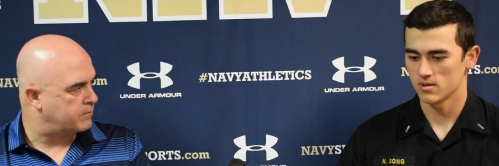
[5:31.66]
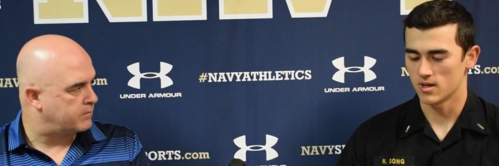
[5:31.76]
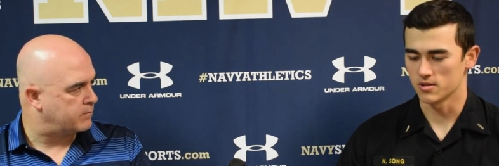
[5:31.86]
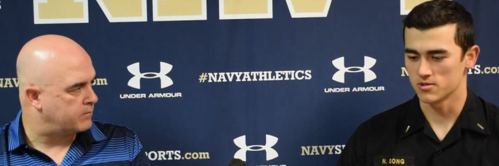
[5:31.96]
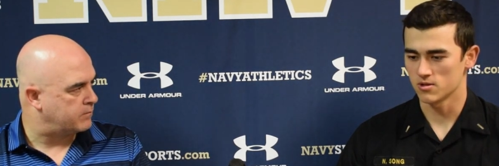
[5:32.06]

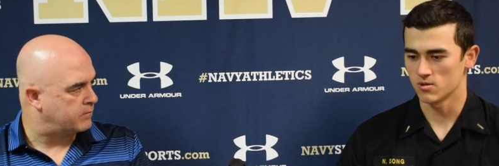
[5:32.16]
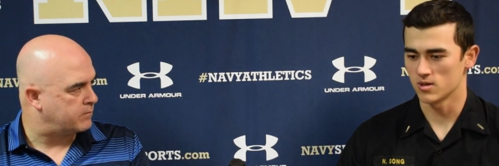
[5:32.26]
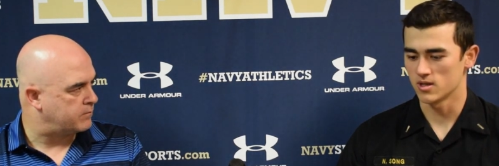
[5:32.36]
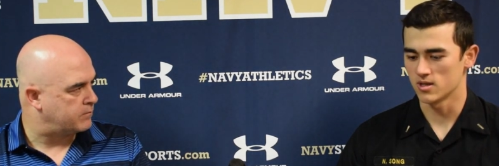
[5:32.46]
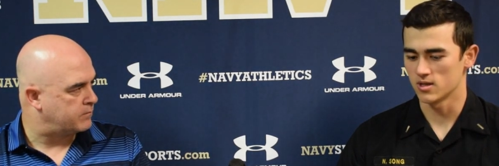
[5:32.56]
Speaker 1: and so,
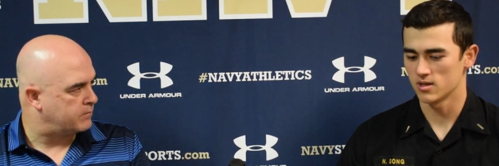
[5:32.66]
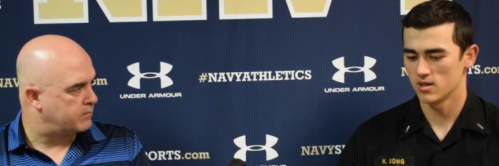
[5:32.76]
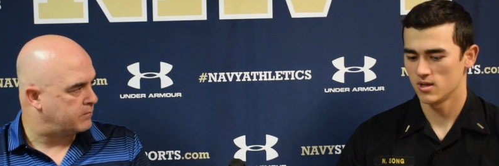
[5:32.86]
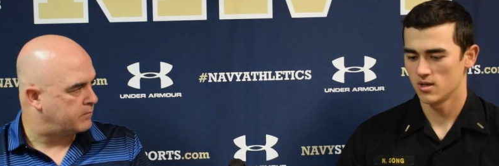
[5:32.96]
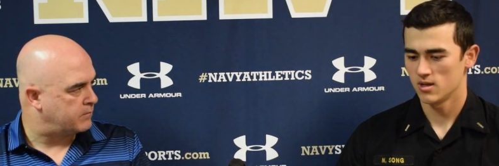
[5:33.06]
uh,
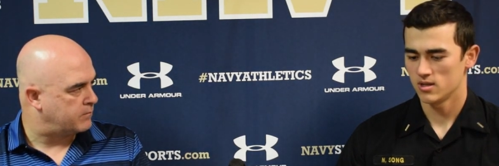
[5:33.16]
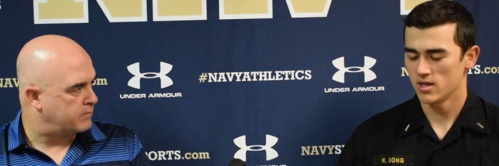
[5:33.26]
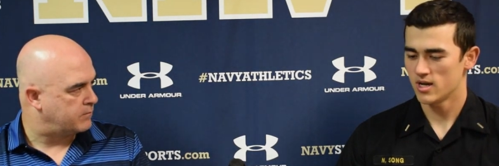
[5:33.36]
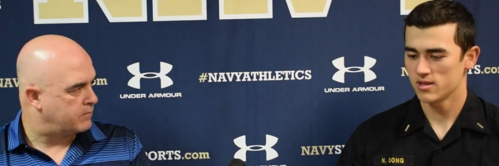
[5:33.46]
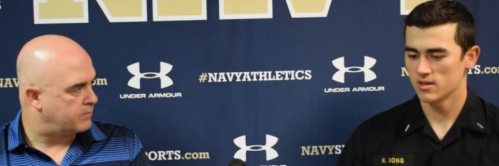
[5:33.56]

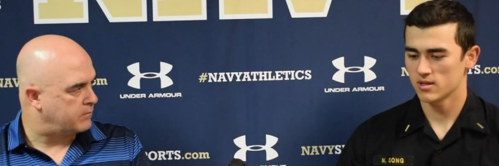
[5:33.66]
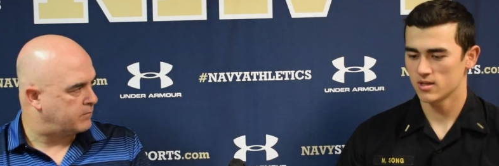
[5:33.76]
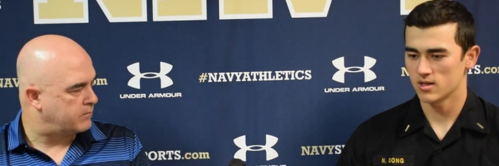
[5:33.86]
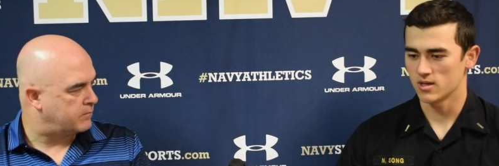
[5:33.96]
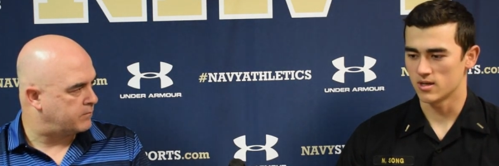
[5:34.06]
yeah, I think
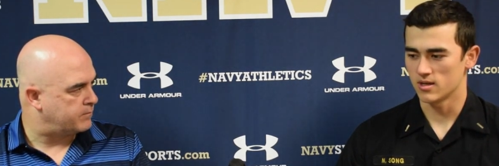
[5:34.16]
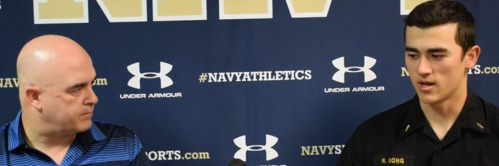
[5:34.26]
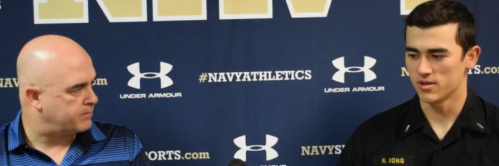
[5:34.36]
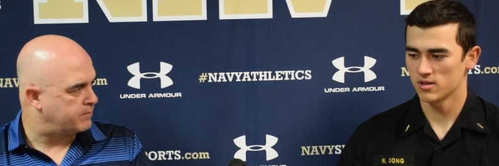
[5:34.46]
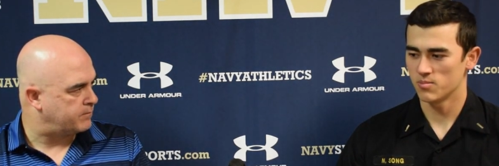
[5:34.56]
uh, I think the